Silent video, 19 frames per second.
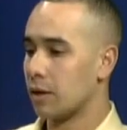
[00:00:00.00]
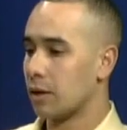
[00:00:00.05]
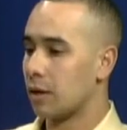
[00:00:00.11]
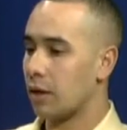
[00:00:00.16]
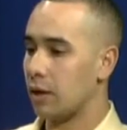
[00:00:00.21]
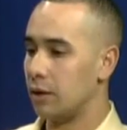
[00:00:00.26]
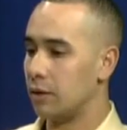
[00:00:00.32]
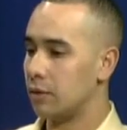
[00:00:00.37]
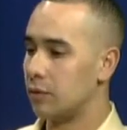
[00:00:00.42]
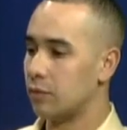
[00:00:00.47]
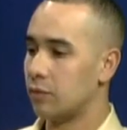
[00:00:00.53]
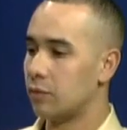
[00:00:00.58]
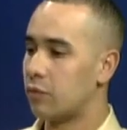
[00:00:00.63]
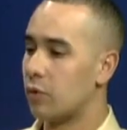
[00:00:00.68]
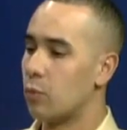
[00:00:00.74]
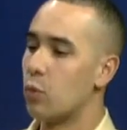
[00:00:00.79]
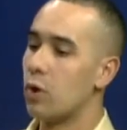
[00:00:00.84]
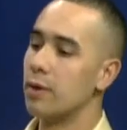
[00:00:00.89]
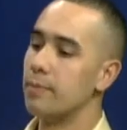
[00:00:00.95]
and
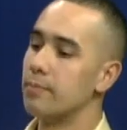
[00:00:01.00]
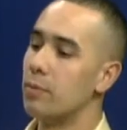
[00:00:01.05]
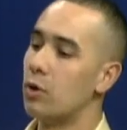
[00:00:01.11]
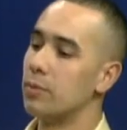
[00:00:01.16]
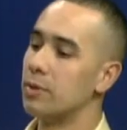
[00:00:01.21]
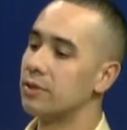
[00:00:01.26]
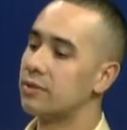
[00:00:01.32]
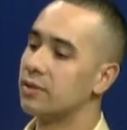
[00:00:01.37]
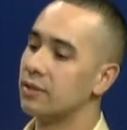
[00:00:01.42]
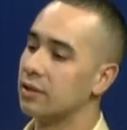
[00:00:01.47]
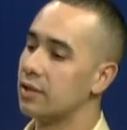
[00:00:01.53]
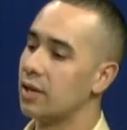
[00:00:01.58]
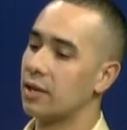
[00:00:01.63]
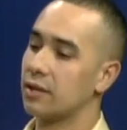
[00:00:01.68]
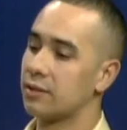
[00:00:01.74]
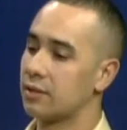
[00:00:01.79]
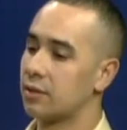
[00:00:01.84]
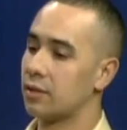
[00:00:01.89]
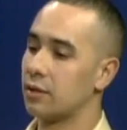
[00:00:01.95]
from one moment to the
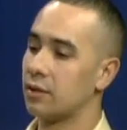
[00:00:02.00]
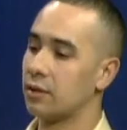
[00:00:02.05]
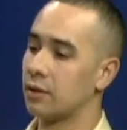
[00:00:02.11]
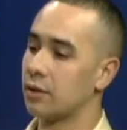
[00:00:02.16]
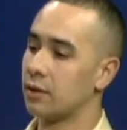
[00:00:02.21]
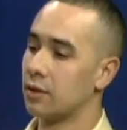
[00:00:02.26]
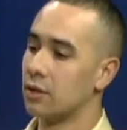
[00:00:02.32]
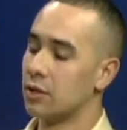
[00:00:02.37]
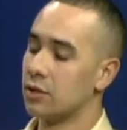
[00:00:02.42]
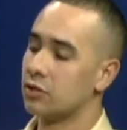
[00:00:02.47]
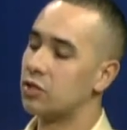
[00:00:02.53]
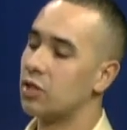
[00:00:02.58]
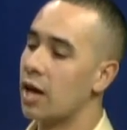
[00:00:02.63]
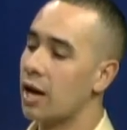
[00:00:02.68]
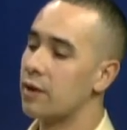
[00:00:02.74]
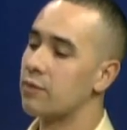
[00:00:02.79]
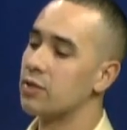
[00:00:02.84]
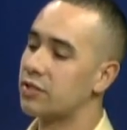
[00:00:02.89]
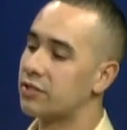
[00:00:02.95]
next, she
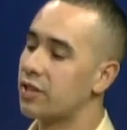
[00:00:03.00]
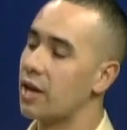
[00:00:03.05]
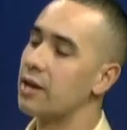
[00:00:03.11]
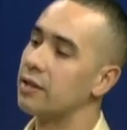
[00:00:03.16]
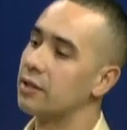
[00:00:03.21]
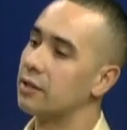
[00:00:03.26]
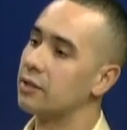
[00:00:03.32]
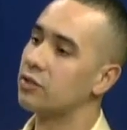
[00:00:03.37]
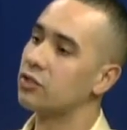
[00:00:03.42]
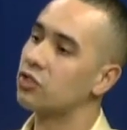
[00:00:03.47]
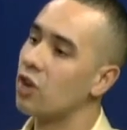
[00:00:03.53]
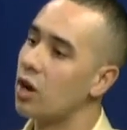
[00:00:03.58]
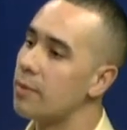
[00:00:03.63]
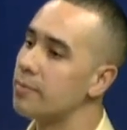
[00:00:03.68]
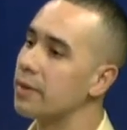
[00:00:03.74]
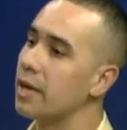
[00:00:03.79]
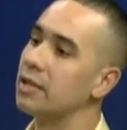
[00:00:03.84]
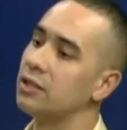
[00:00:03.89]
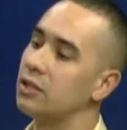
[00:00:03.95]
had recited
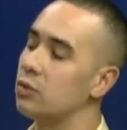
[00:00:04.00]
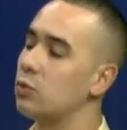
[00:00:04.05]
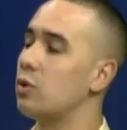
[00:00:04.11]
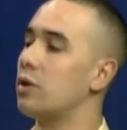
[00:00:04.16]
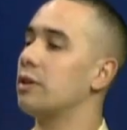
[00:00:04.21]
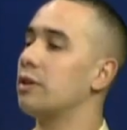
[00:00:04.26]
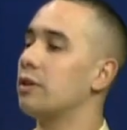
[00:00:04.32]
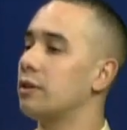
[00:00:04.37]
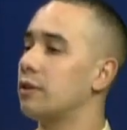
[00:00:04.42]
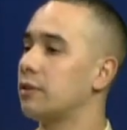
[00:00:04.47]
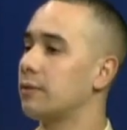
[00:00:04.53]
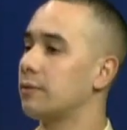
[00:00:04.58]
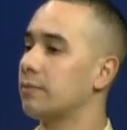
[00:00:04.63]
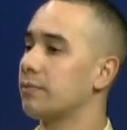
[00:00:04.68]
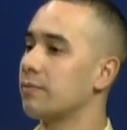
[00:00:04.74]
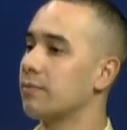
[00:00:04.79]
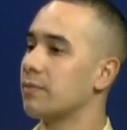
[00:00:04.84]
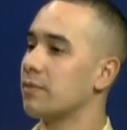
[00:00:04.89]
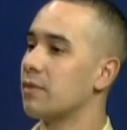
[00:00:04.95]
Psalm 91.
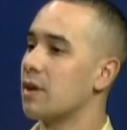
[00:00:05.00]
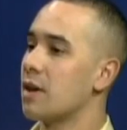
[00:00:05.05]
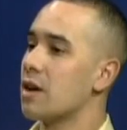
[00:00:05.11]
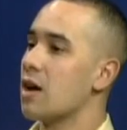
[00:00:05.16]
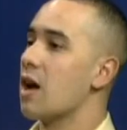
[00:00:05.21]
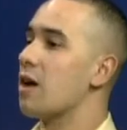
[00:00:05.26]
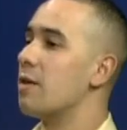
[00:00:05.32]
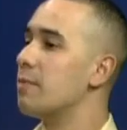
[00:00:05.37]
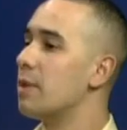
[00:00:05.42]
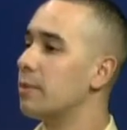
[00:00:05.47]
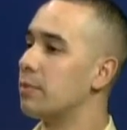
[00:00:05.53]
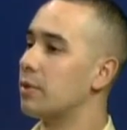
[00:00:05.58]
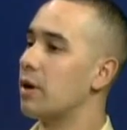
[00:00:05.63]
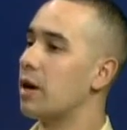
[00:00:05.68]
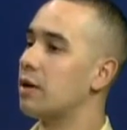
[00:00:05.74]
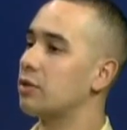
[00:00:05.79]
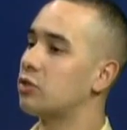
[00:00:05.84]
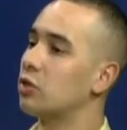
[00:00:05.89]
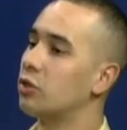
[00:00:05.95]
Okay. I remember
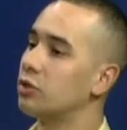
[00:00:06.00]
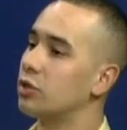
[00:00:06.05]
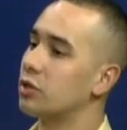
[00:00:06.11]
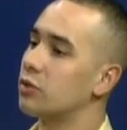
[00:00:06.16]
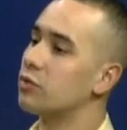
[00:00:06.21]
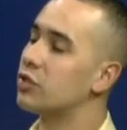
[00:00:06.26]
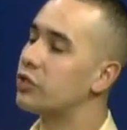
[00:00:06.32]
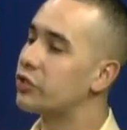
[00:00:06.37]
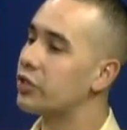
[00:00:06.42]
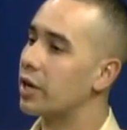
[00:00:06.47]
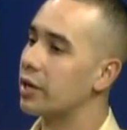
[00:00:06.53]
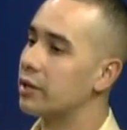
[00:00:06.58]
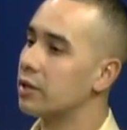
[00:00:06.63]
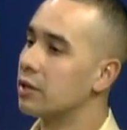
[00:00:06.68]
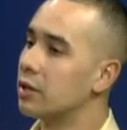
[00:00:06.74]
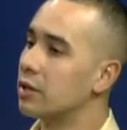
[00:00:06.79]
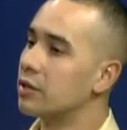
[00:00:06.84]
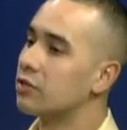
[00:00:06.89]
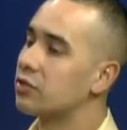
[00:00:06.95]
I told her to recite
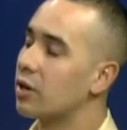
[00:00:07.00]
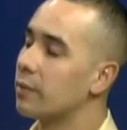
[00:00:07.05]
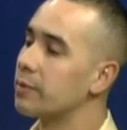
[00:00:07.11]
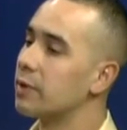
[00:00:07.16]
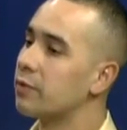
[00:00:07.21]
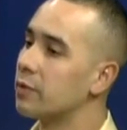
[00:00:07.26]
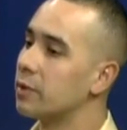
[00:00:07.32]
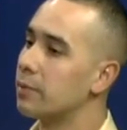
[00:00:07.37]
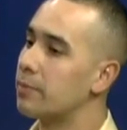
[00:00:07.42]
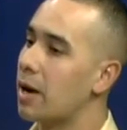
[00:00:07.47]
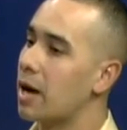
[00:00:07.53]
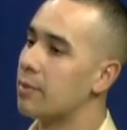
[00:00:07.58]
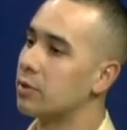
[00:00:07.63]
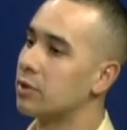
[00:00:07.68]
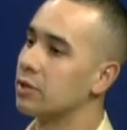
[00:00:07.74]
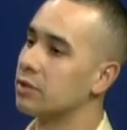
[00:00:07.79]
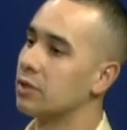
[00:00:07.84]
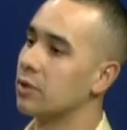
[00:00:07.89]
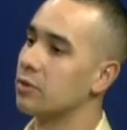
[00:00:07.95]
something from the Bible
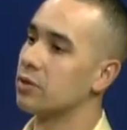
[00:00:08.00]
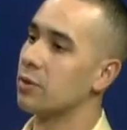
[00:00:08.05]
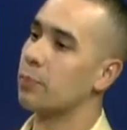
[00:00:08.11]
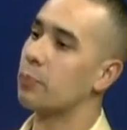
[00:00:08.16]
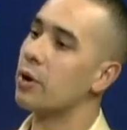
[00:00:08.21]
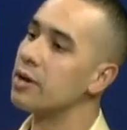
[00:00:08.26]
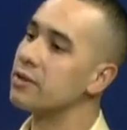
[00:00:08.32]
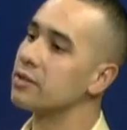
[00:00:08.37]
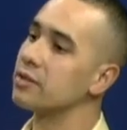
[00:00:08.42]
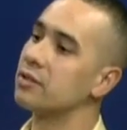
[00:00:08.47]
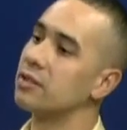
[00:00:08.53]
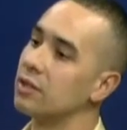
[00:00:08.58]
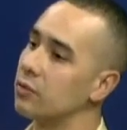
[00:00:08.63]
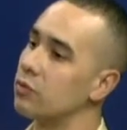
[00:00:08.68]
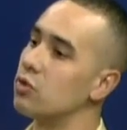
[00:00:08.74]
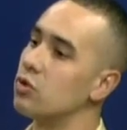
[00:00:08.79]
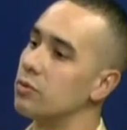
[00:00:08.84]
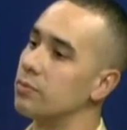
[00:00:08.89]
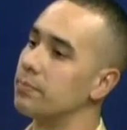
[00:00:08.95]
because there was a presence in the
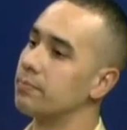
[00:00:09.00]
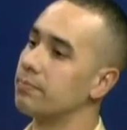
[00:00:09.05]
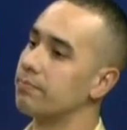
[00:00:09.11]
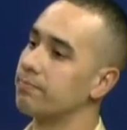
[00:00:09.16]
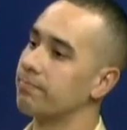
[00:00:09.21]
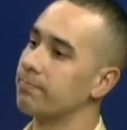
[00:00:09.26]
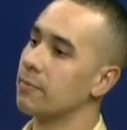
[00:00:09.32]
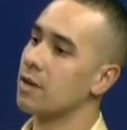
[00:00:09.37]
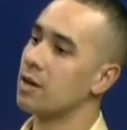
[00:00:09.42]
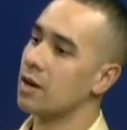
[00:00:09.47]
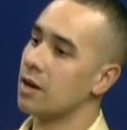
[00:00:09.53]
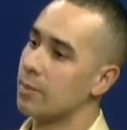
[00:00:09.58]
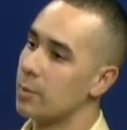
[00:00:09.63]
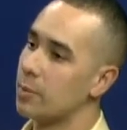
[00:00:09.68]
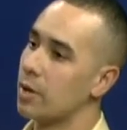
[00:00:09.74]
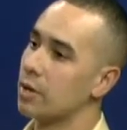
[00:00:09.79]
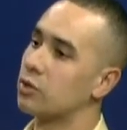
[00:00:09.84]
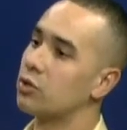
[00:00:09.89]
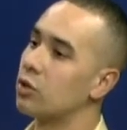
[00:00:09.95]
room.
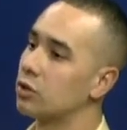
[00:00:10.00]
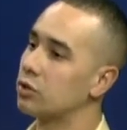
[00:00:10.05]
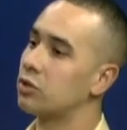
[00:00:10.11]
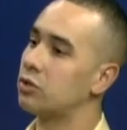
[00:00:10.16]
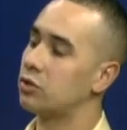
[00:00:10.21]
Remember I talked